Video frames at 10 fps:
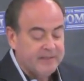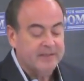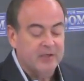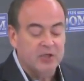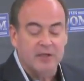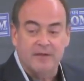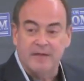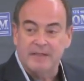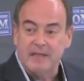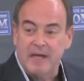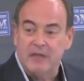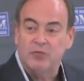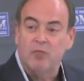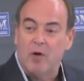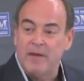decision in this
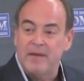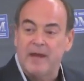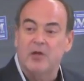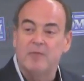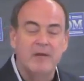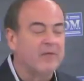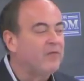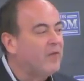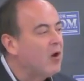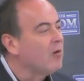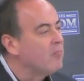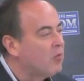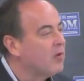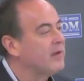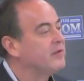case, one that could be far
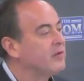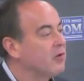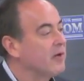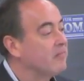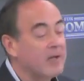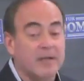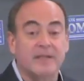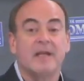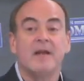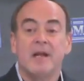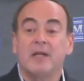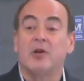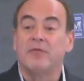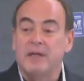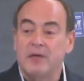more enduring, because
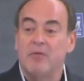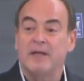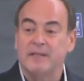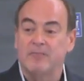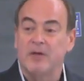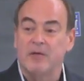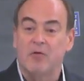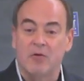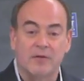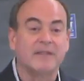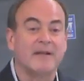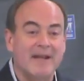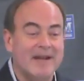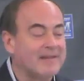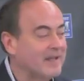you know, the U.S. Supreme Court is going
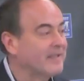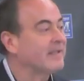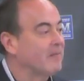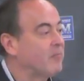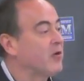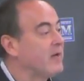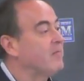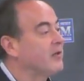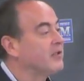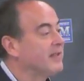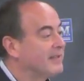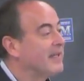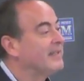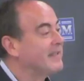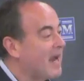to get this, pretty much this
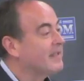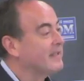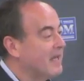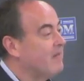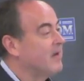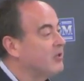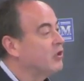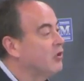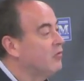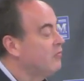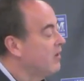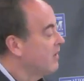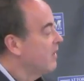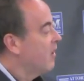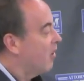exact same issue
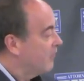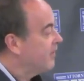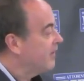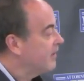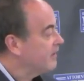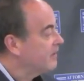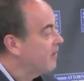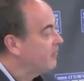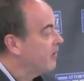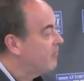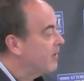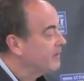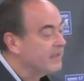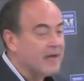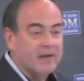over the next couple of
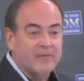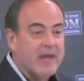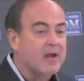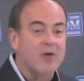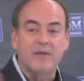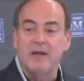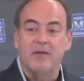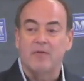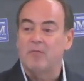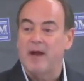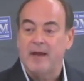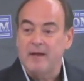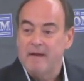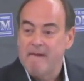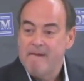months, and if they go the other way,